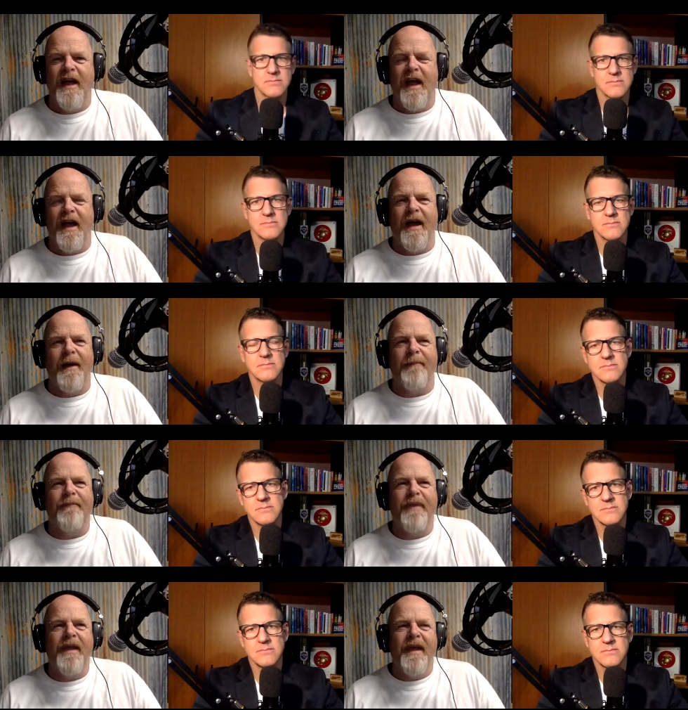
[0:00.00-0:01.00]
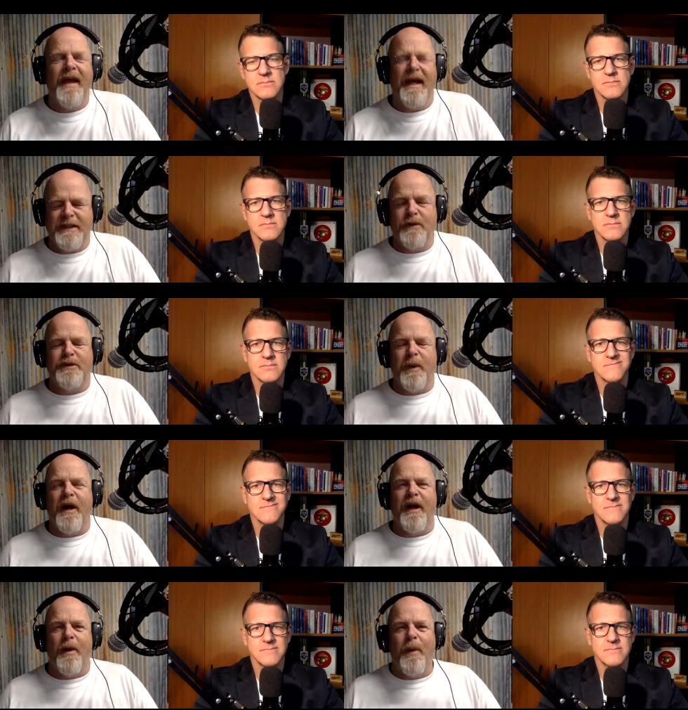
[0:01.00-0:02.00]
Speaker 1: Um, I told you
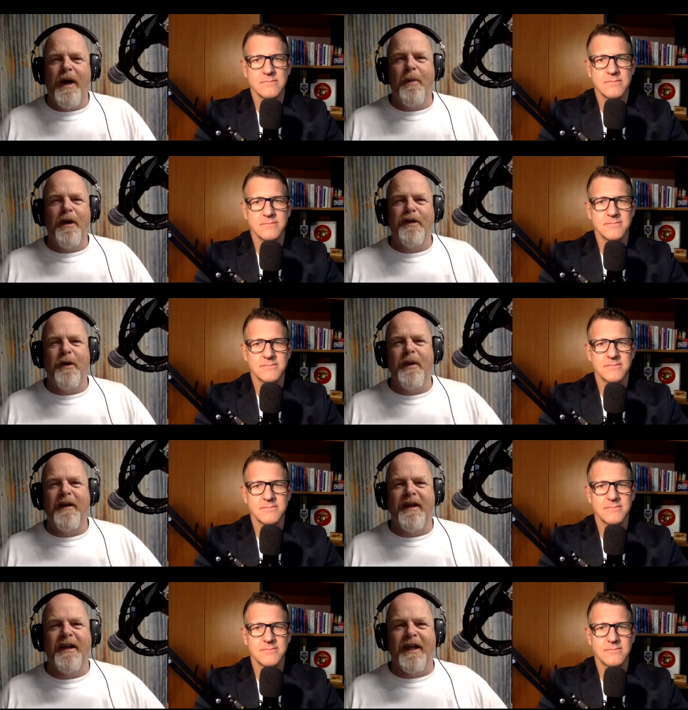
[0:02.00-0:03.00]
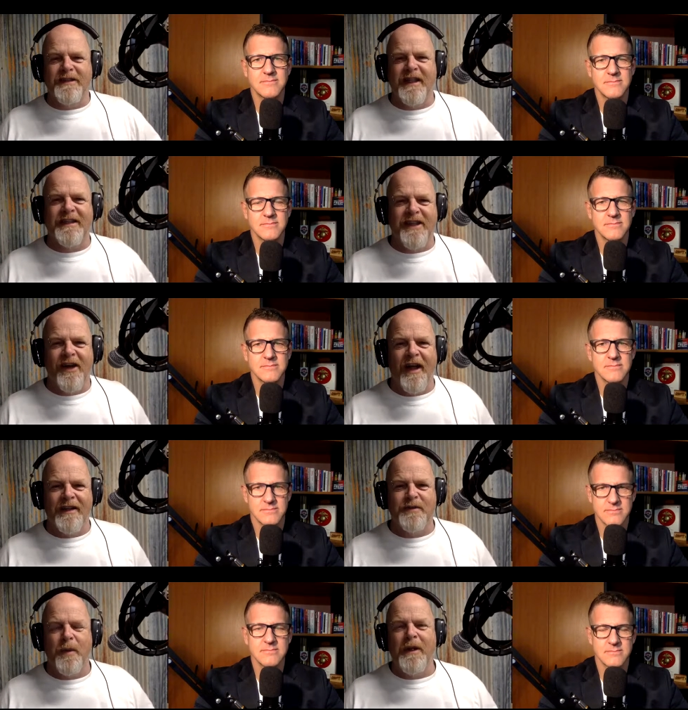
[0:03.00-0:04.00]
earlier, we don't want to do anything that doesn't excite
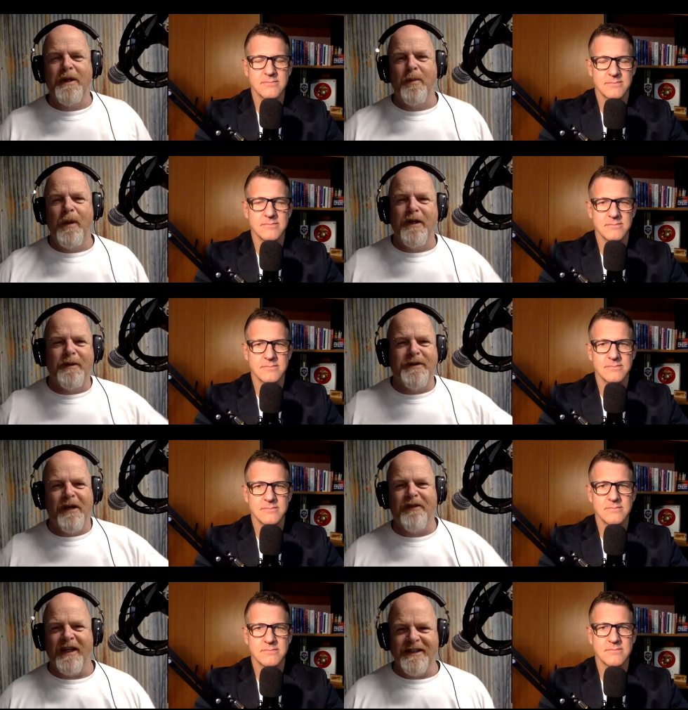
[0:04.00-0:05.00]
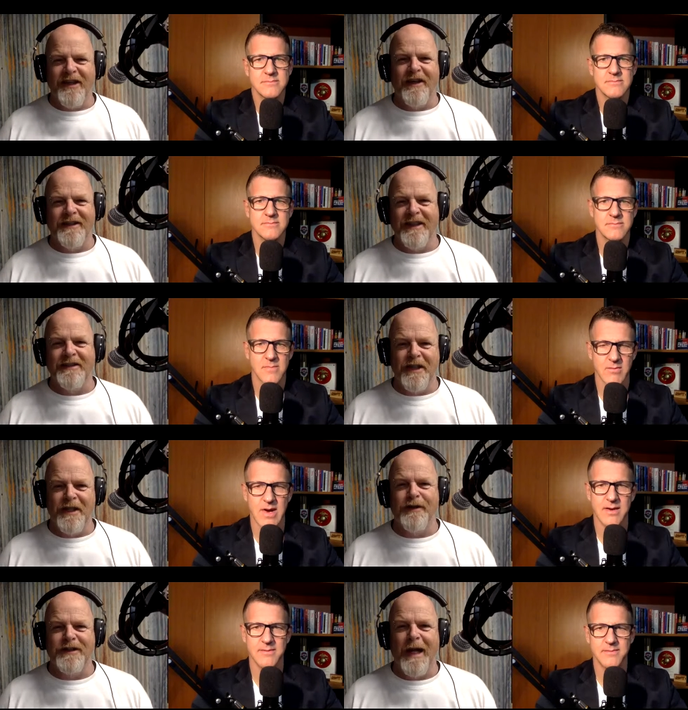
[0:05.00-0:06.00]
us. We we do stuff that excites us that you
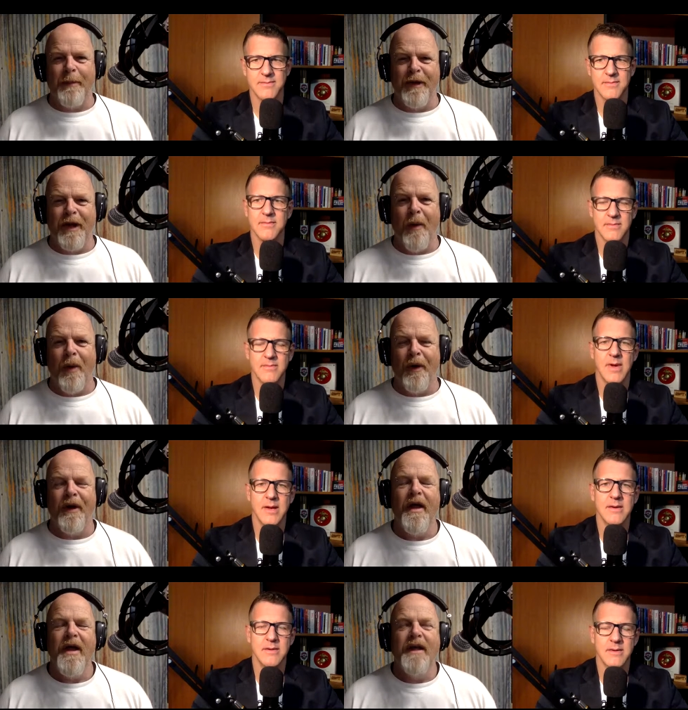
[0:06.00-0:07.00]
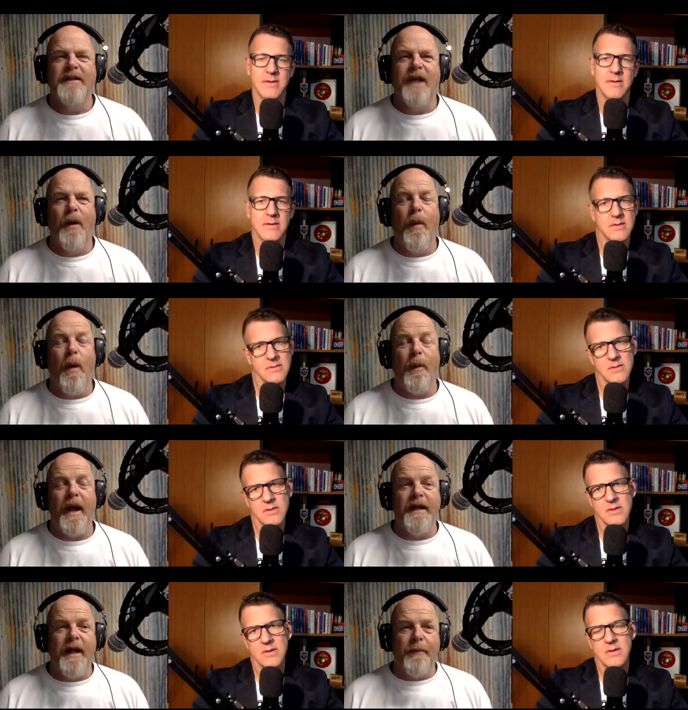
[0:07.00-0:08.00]
right. just happen to go on. So what we
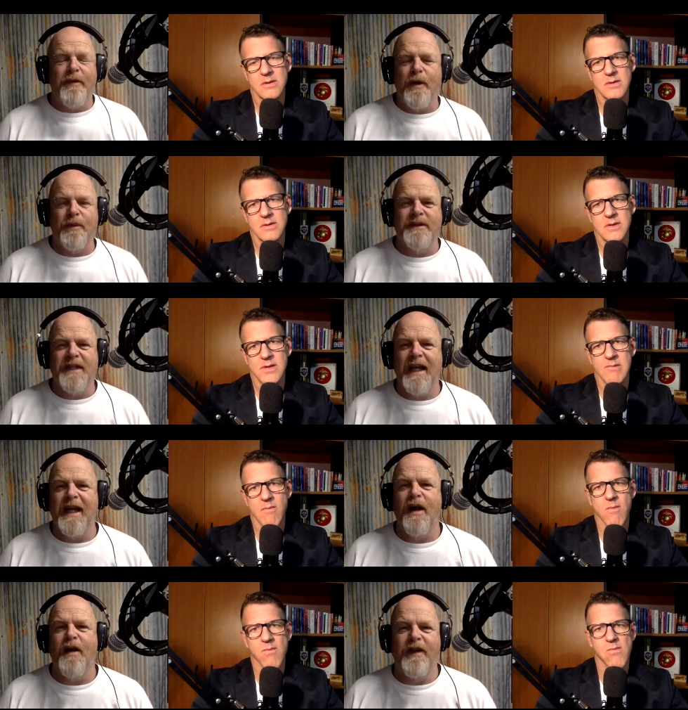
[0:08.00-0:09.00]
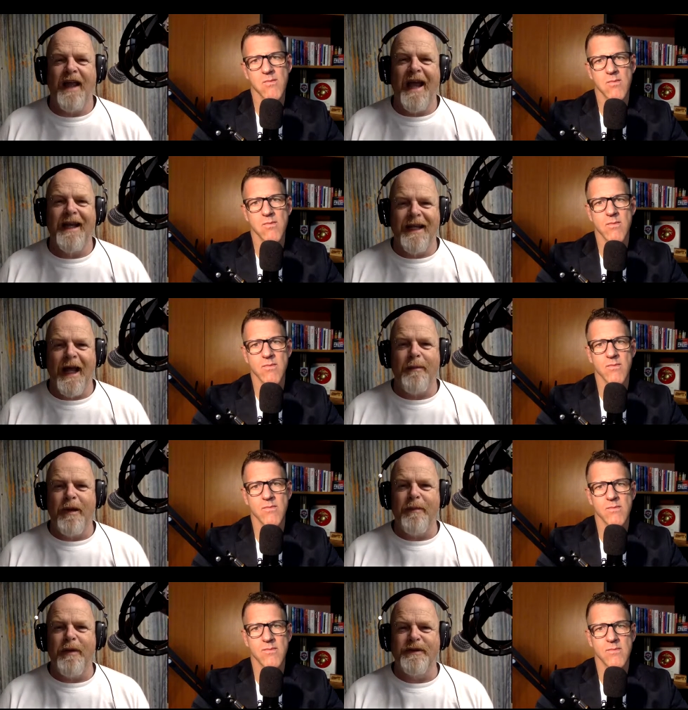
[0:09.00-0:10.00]
ended up doing was taking over the Accademia
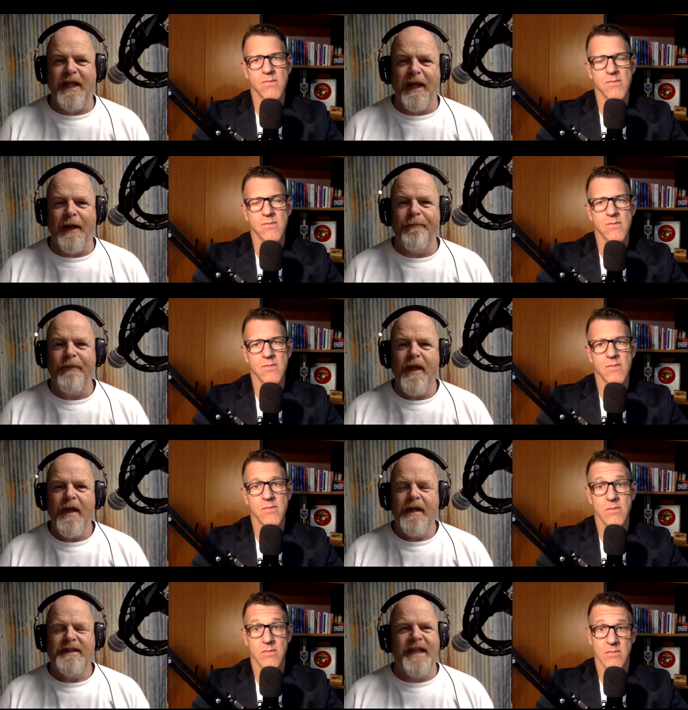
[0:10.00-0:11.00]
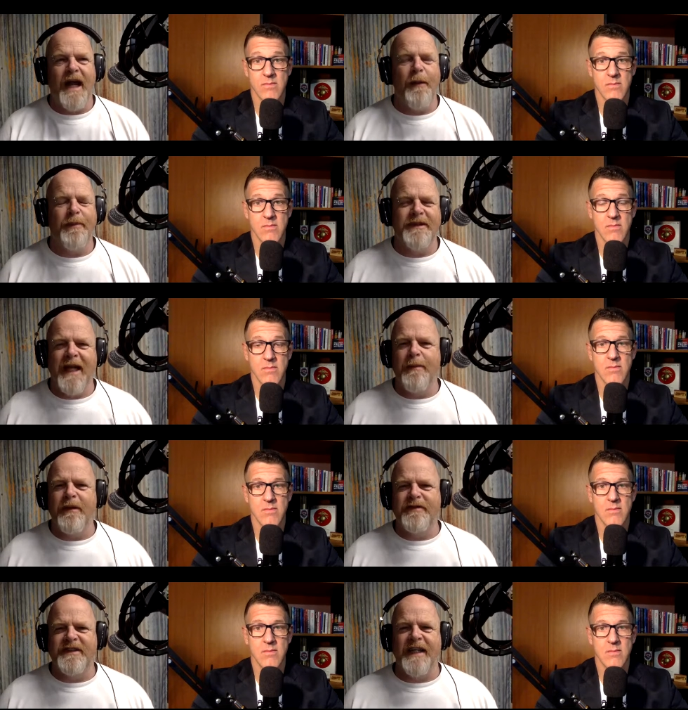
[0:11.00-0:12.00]
Museum, setting up a table
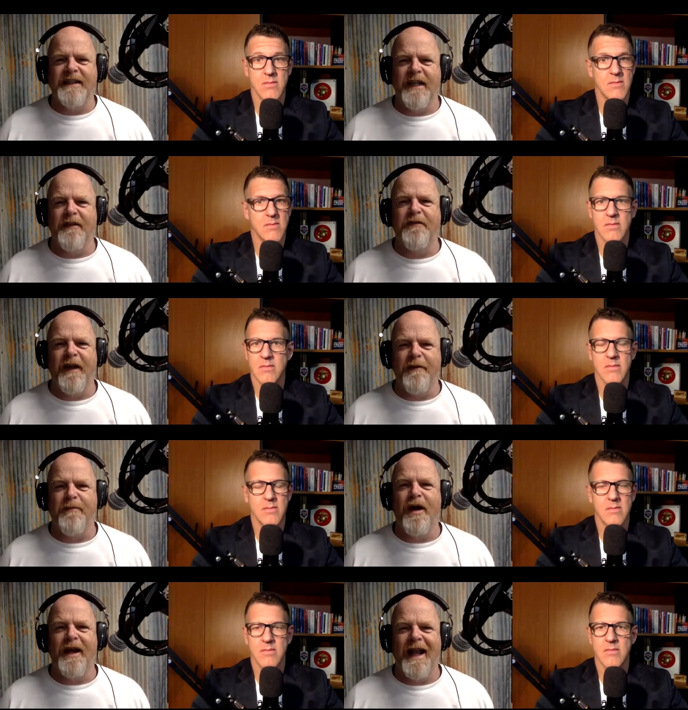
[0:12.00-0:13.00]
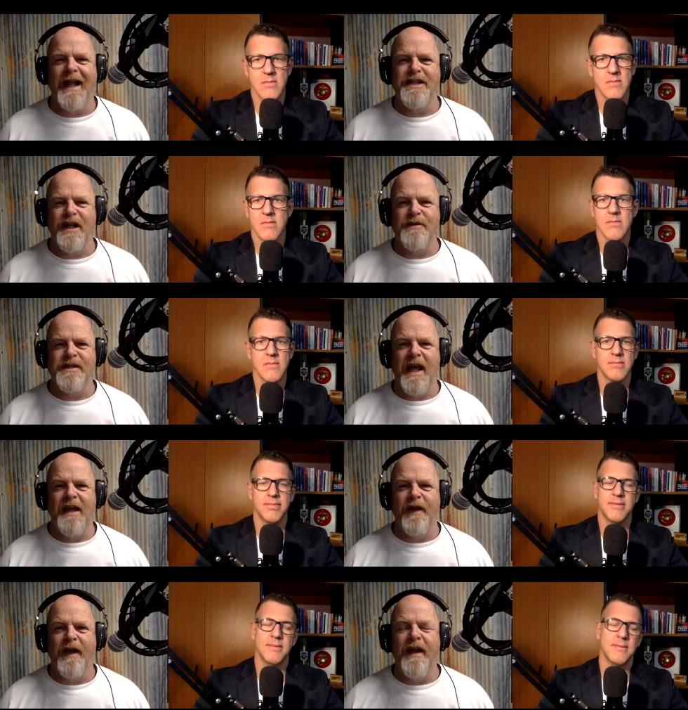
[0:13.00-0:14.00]
of six at the feet of Michelangelo's
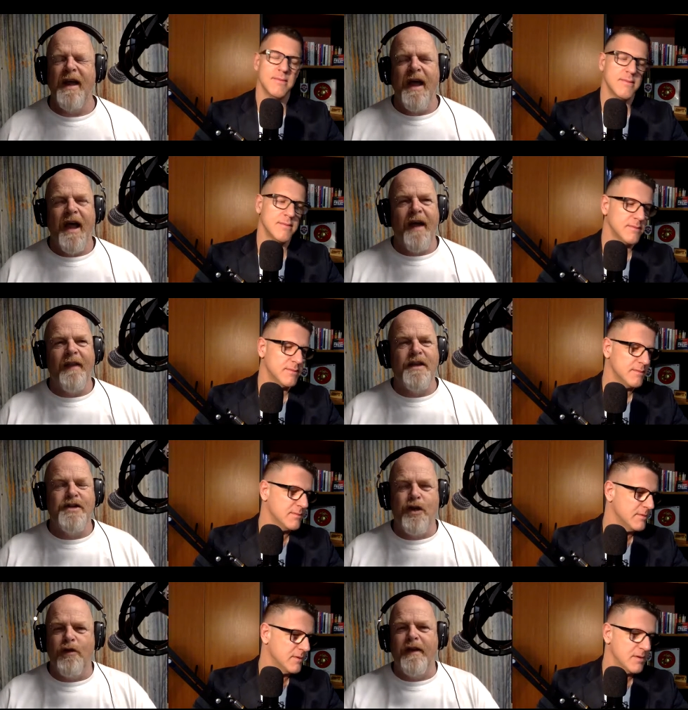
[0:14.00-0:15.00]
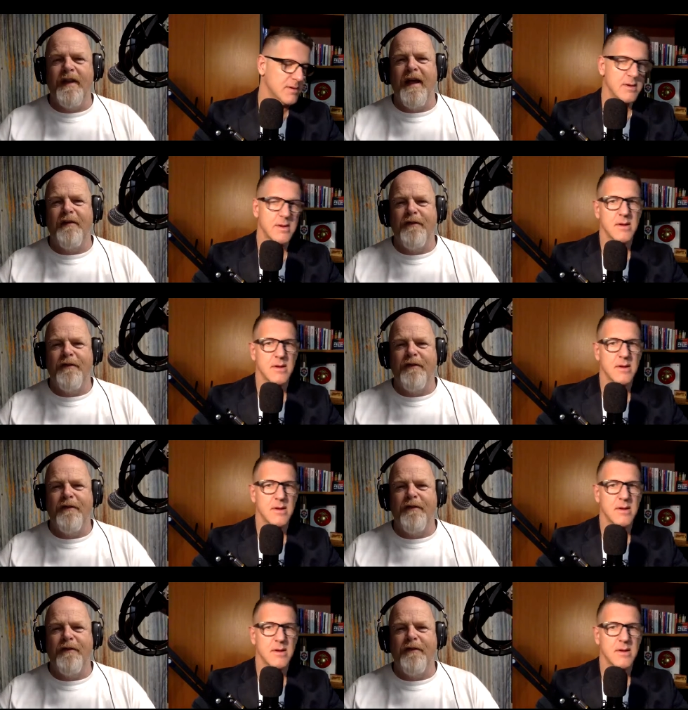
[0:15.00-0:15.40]
David, and then during that